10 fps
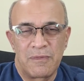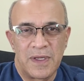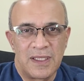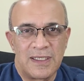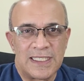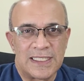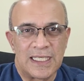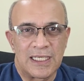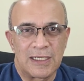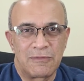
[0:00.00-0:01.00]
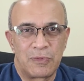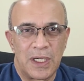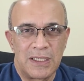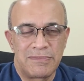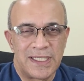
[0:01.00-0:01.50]
whether it's a
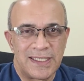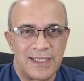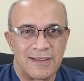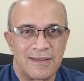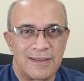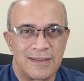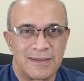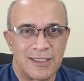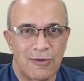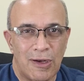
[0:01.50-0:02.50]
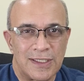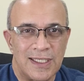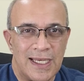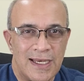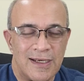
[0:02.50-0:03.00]
world-beating
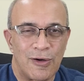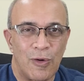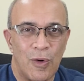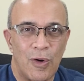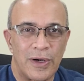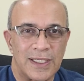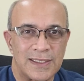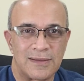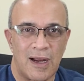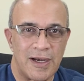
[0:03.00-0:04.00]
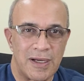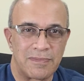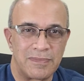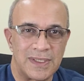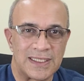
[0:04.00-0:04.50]
technology leader or a
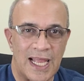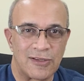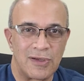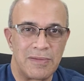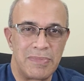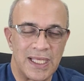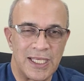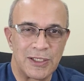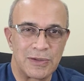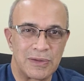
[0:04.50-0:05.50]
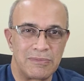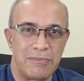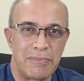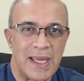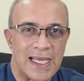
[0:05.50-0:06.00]
startup that's actually beginning to
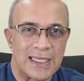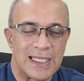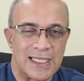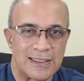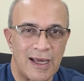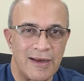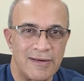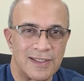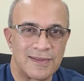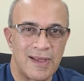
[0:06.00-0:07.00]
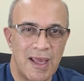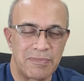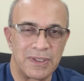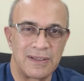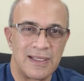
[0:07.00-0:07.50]
make the entire industry
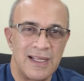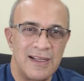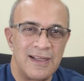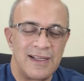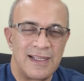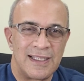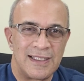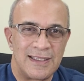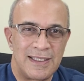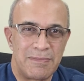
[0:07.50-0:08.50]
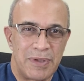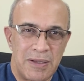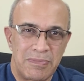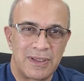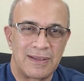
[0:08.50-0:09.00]
happen, the
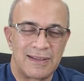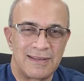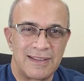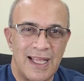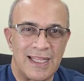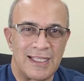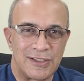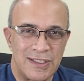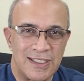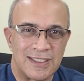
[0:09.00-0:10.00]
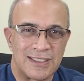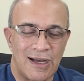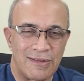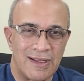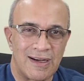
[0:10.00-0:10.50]
people and the engineers
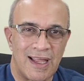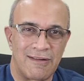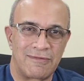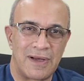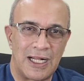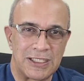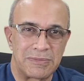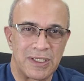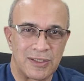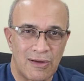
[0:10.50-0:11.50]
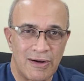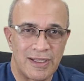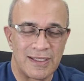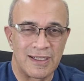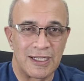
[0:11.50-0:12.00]
down there have ultimate
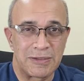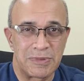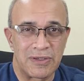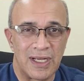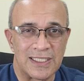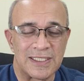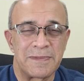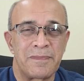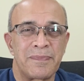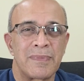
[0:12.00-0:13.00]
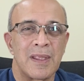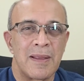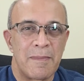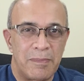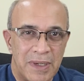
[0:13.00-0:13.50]
authority and ultimate rights.
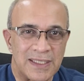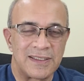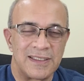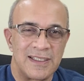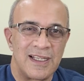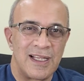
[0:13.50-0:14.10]
But